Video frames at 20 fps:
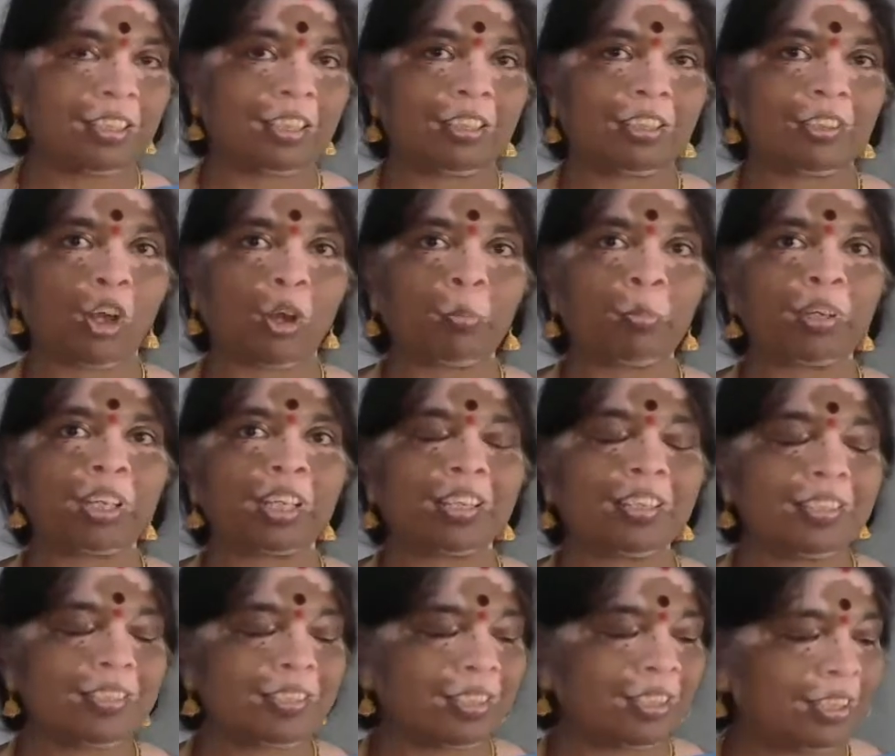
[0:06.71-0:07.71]
Topic is
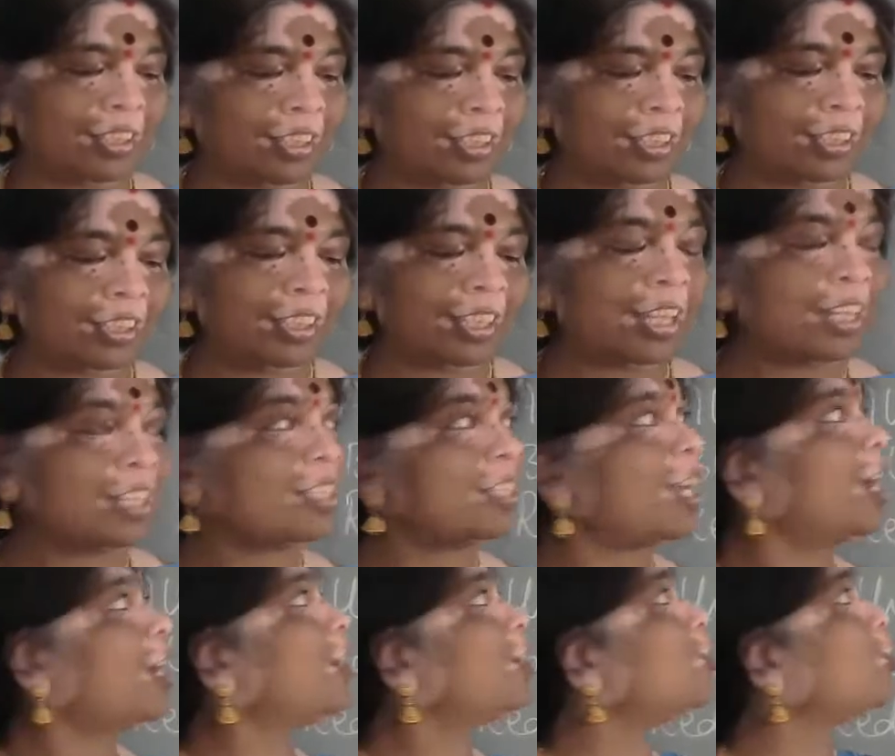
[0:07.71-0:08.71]
India
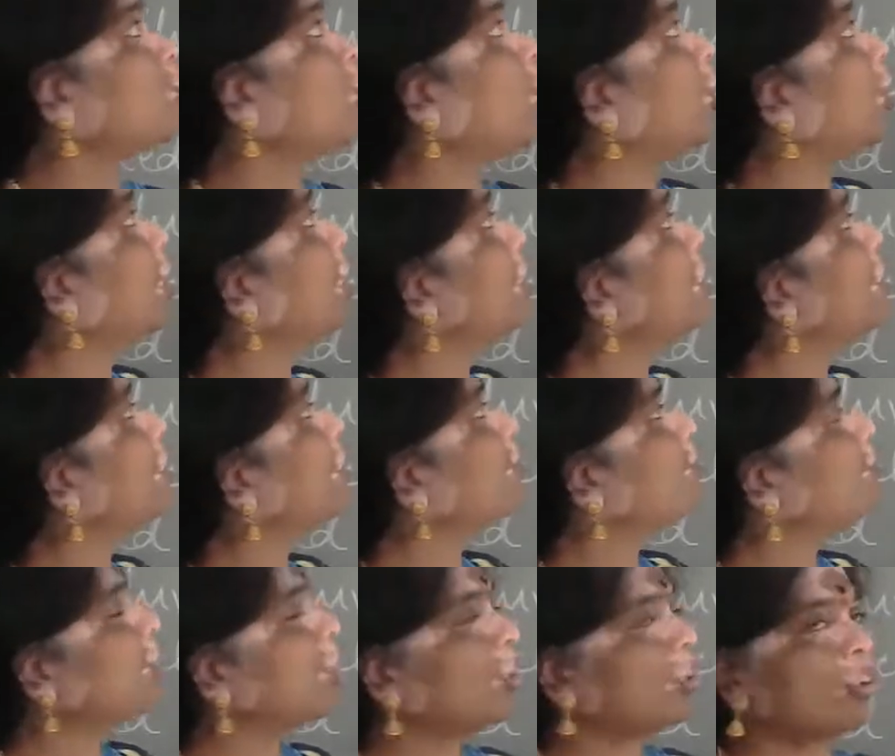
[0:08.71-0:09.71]
soils.
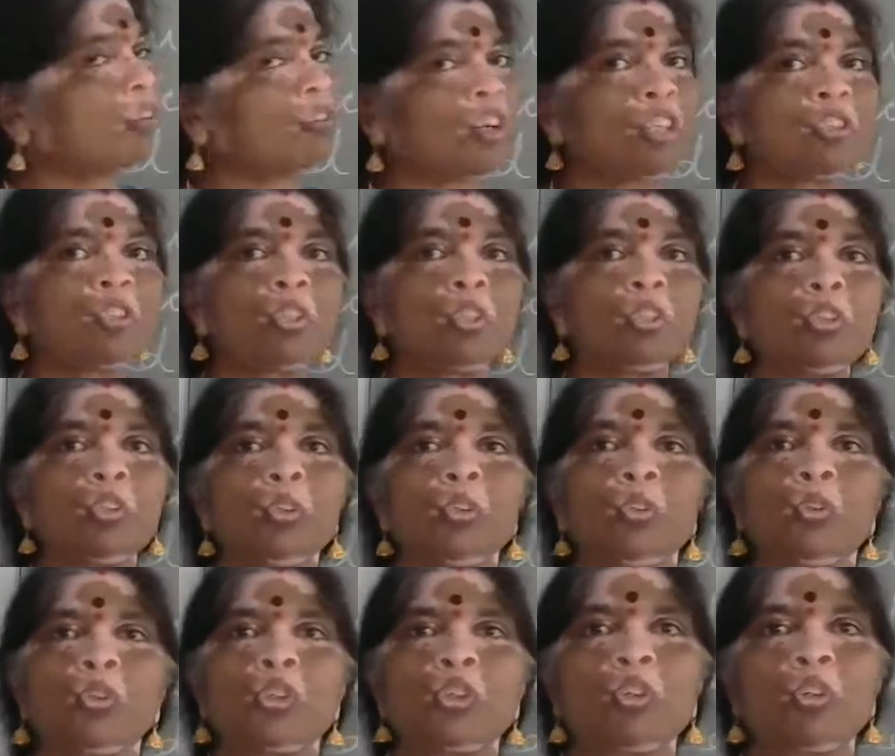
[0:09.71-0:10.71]
So first you
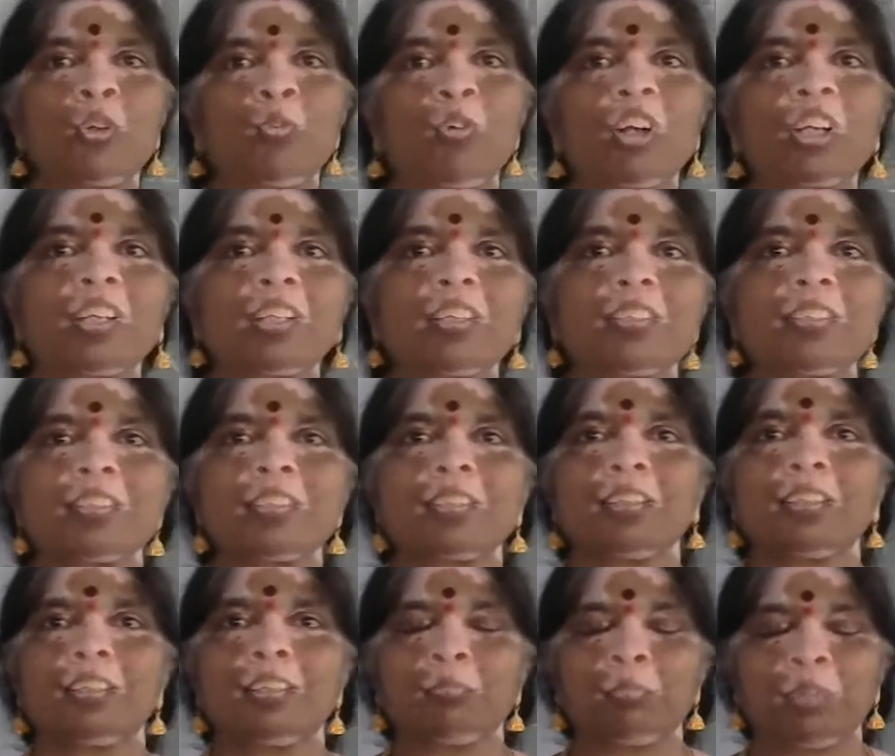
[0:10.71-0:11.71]
should know what is
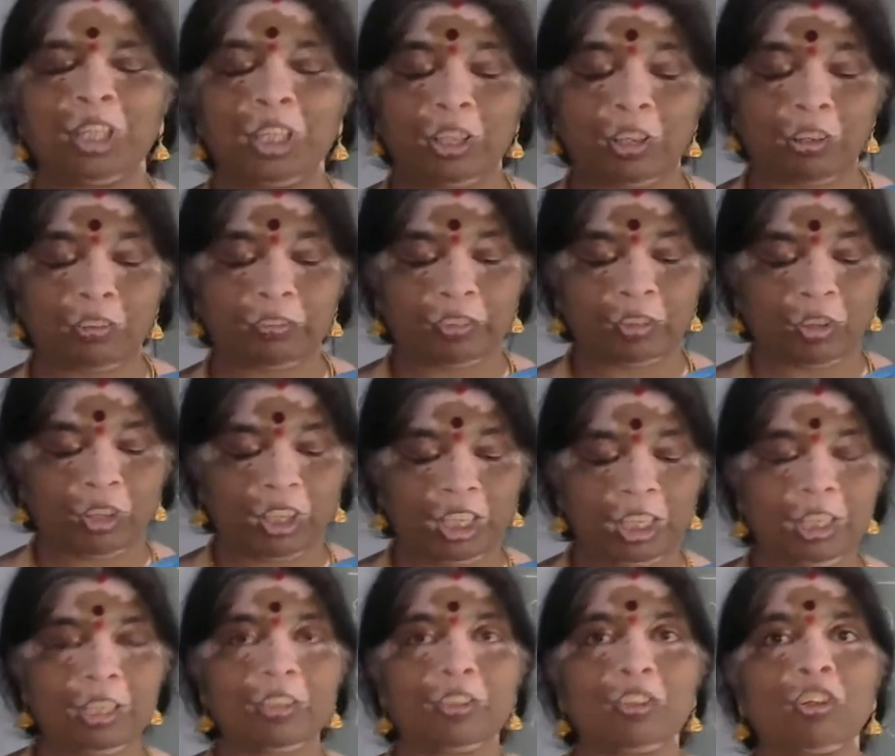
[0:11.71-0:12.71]
meaning of
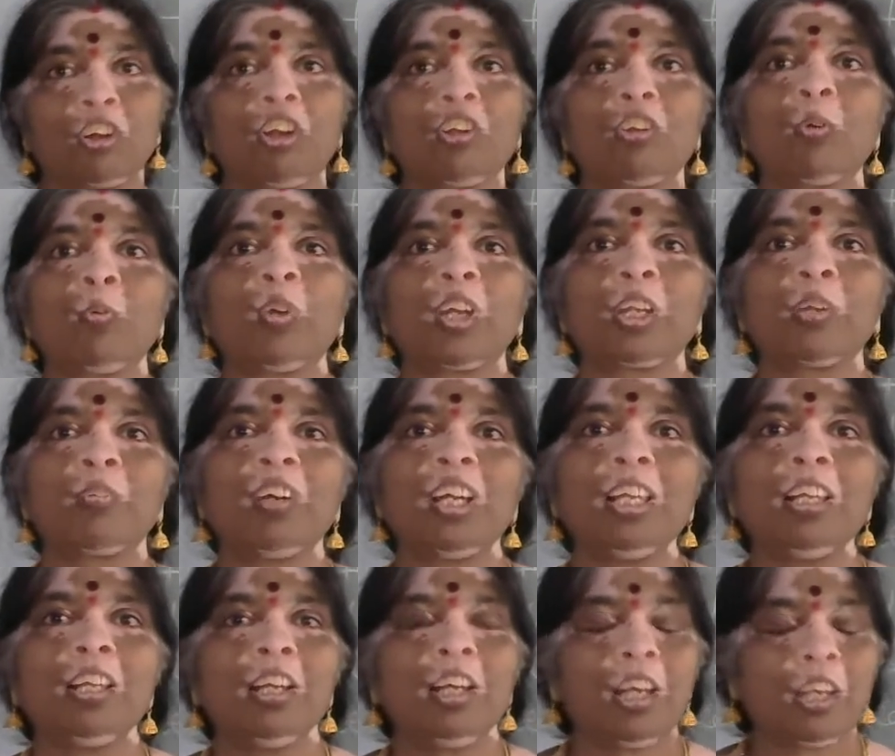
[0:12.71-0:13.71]
soil. You all know very well.